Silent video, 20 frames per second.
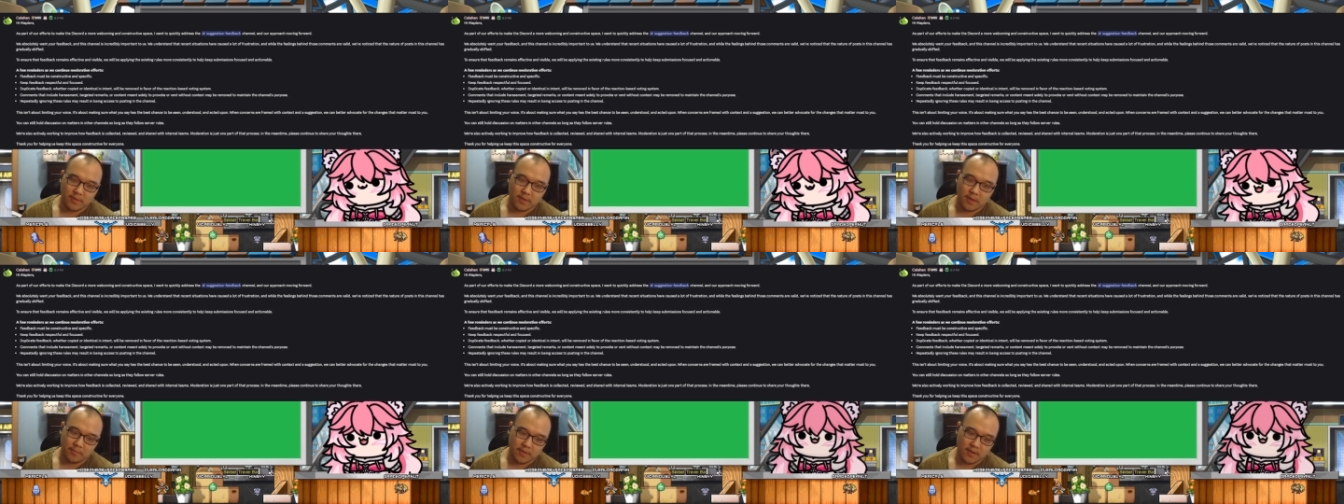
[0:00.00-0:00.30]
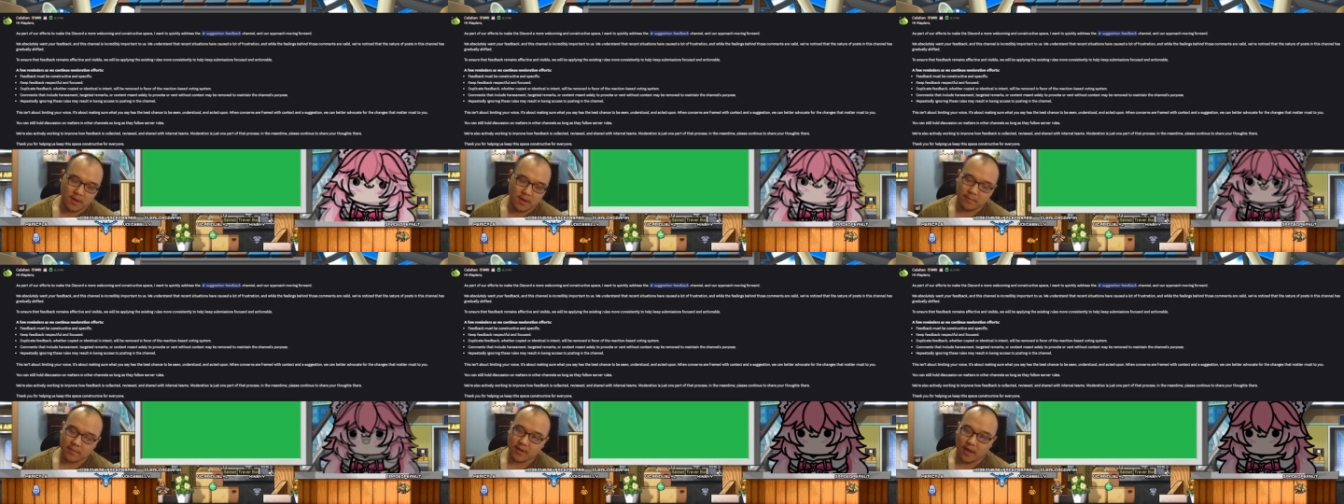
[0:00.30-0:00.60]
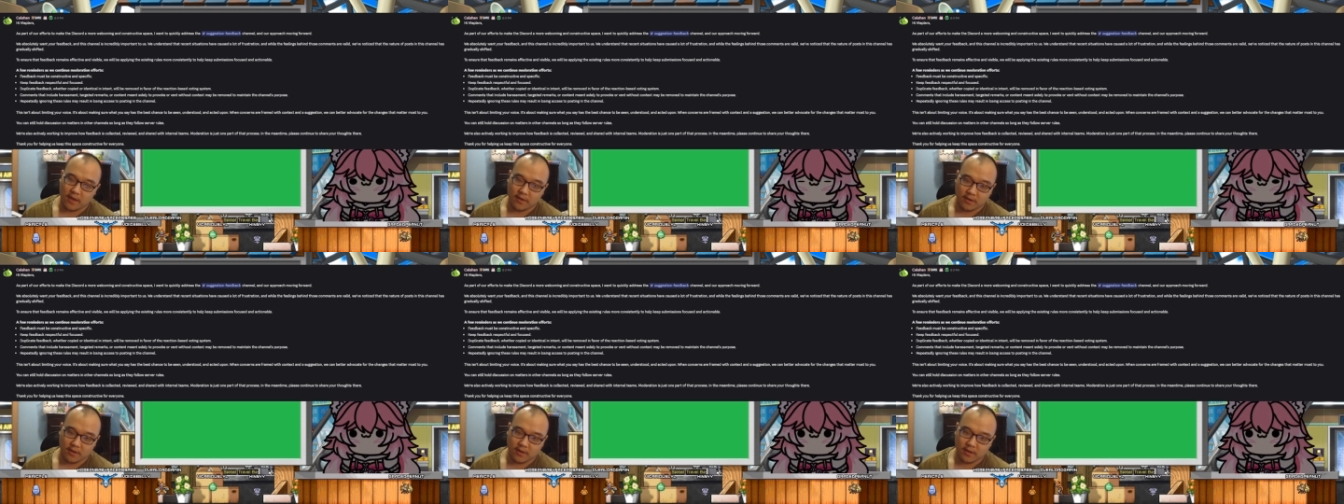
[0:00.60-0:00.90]
it becoming
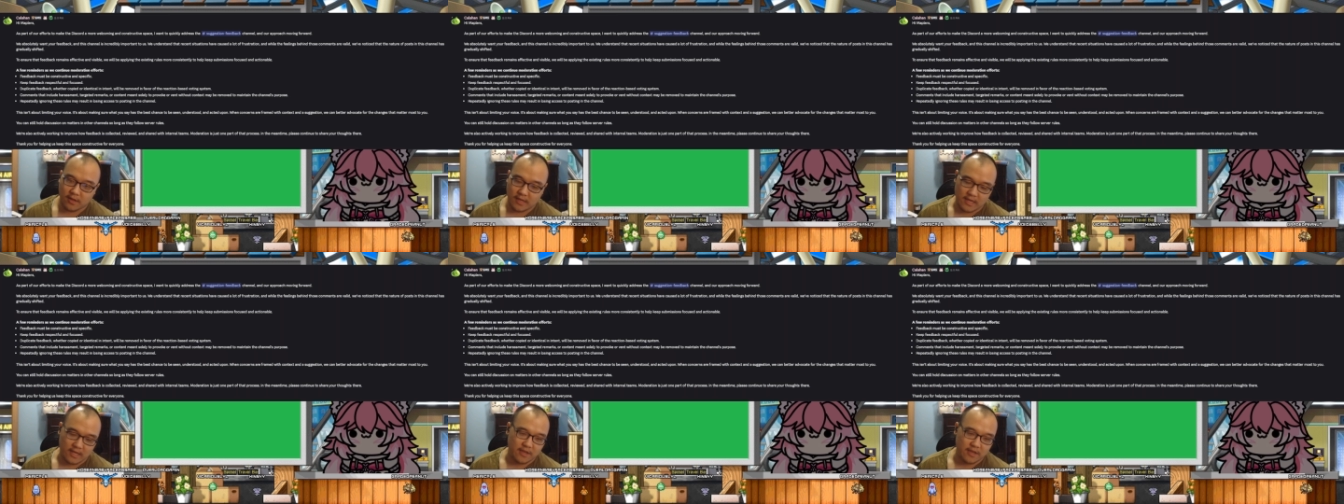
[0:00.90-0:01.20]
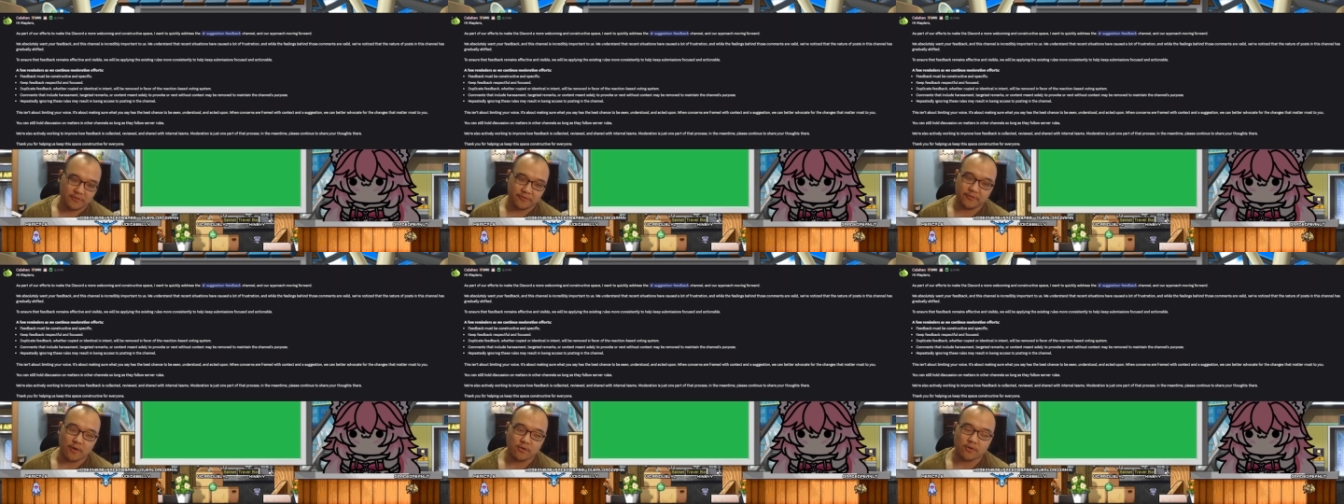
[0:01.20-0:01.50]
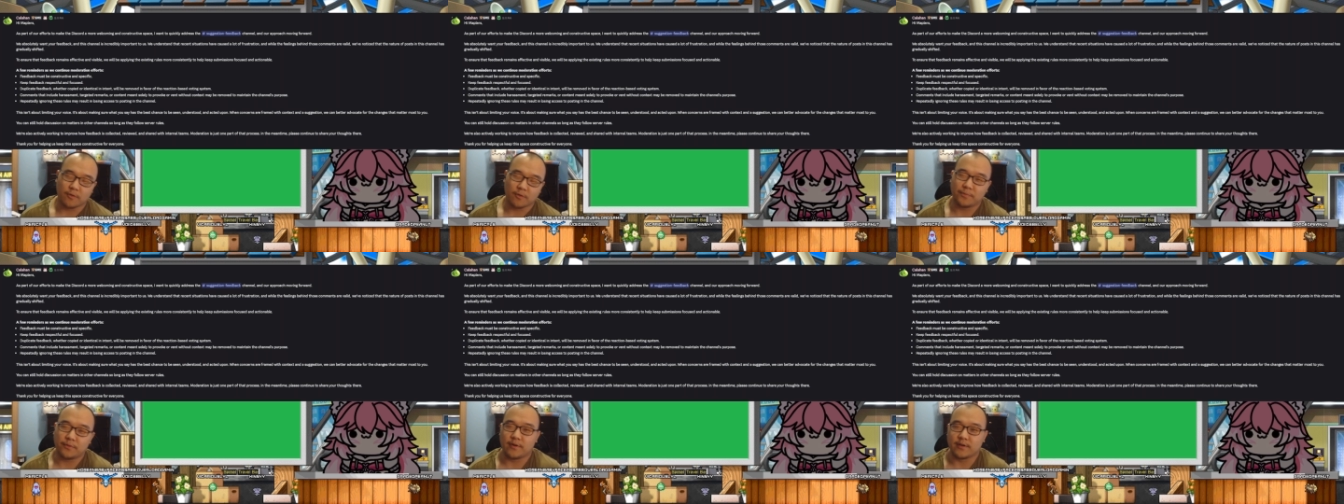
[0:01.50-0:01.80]
a key
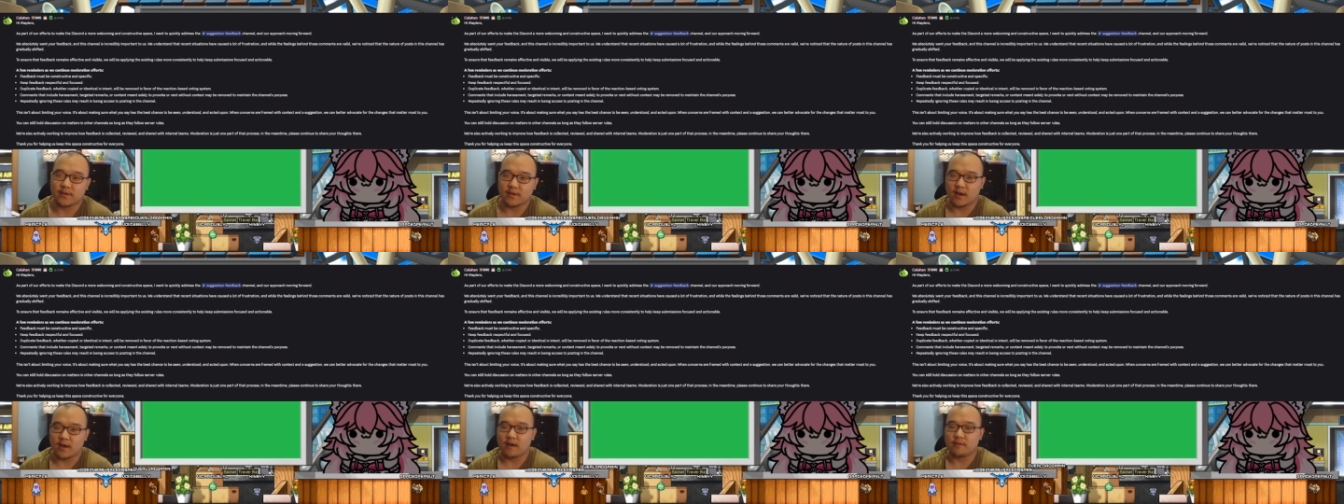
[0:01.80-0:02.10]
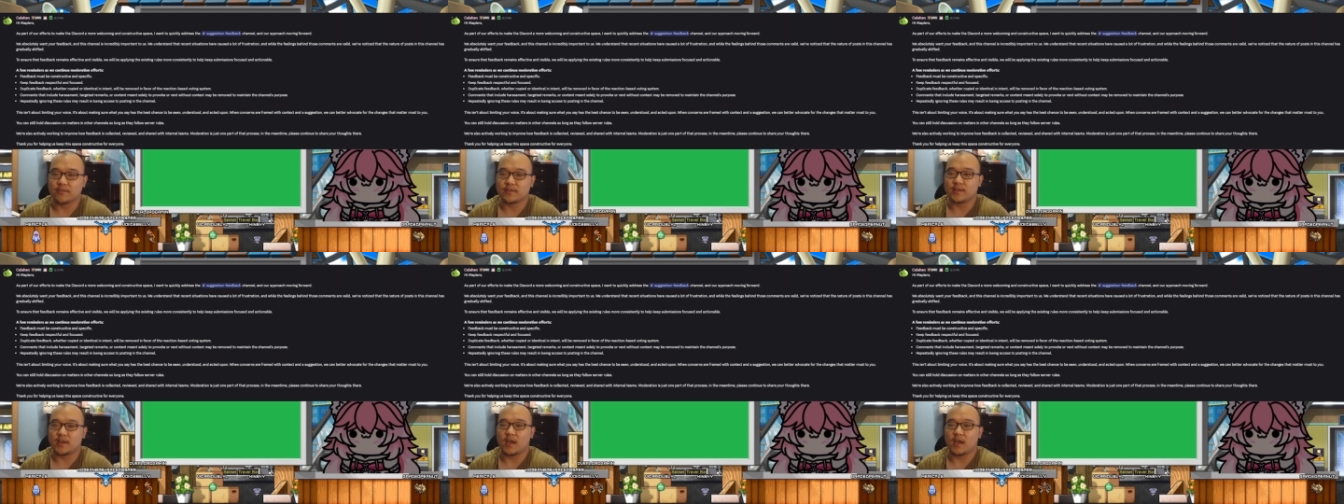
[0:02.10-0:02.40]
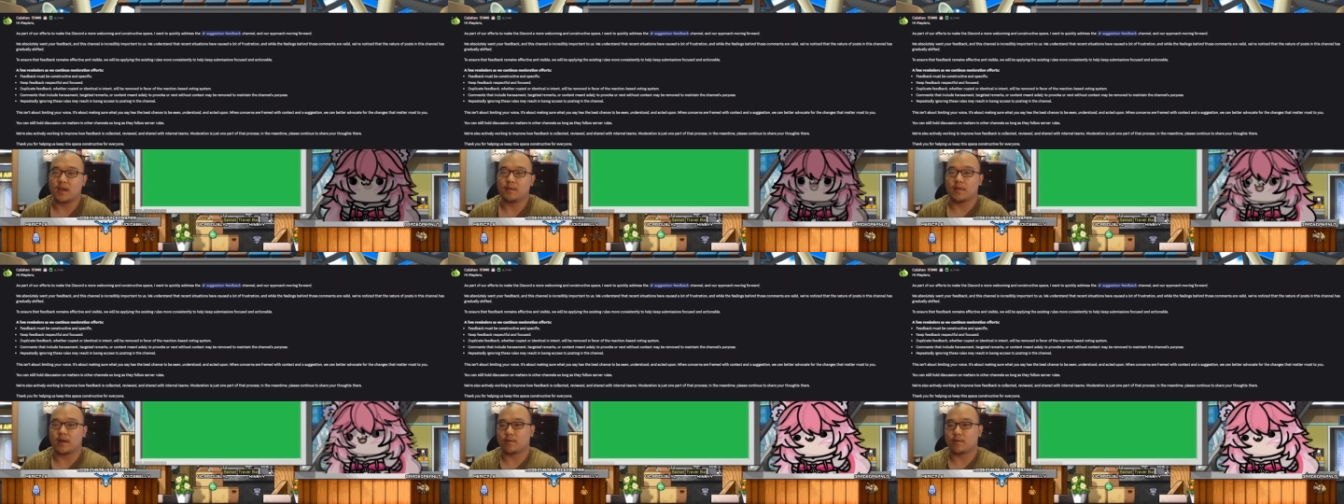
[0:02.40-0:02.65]
focal point of the game.